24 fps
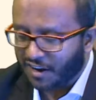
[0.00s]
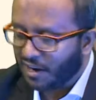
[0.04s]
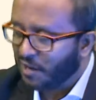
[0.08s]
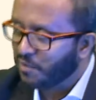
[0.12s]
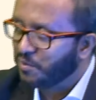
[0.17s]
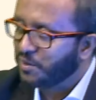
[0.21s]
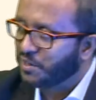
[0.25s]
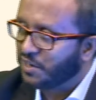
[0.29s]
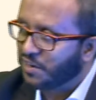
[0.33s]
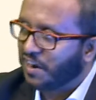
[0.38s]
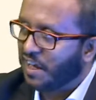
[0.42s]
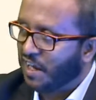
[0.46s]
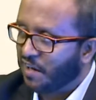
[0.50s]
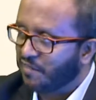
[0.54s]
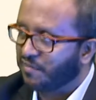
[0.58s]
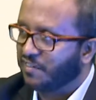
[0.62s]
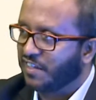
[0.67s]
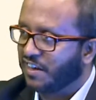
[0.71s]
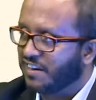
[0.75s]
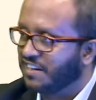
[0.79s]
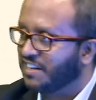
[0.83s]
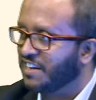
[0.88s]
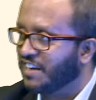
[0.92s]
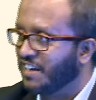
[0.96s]
we don't have
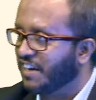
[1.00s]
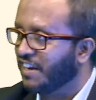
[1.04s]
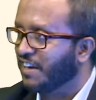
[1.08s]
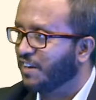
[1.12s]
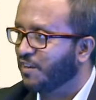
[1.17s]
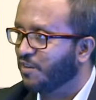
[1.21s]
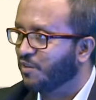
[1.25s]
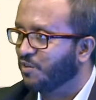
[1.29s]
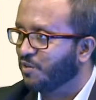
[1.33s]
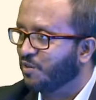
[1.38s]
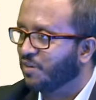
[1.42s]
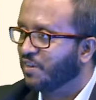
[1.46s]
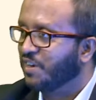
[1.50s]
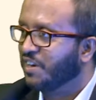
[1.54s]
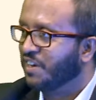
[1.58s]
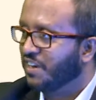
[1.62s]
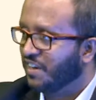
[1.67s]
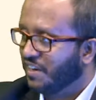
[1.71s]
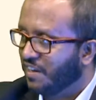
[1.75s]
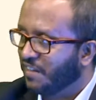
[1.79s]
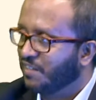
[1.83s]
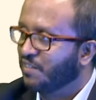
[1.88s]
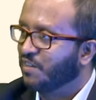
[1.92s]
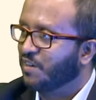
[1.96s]
that here.
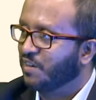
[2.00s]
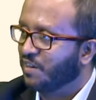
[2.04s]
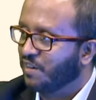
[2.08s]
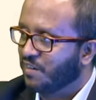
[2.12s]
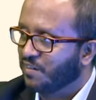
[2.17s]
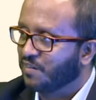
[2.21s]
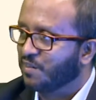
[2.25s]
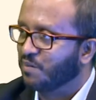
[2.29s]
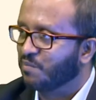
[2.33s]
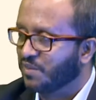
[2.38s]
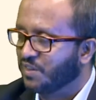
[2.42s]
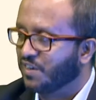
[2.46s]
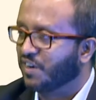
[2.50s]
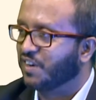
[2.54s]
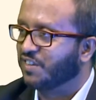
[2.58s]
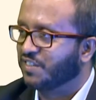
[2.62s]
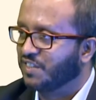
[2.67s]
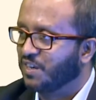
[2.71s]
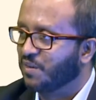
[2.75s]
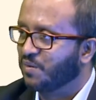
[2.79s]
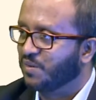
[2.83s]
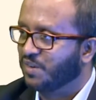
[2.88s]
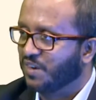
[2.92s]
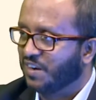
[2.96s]
In the
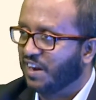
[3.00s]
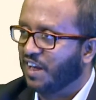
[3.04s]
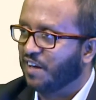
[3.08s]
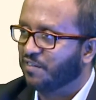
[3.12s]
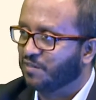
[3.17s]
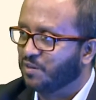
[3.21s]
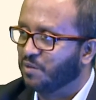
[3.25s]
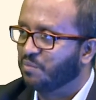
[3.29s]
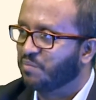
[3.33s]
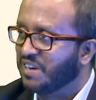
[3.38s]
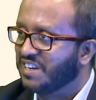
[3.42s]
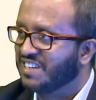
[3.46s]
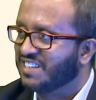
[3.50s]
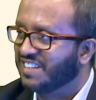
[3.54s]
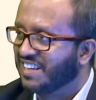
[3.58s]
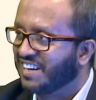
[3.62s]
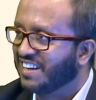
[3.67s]
madrasa we don't have the beating.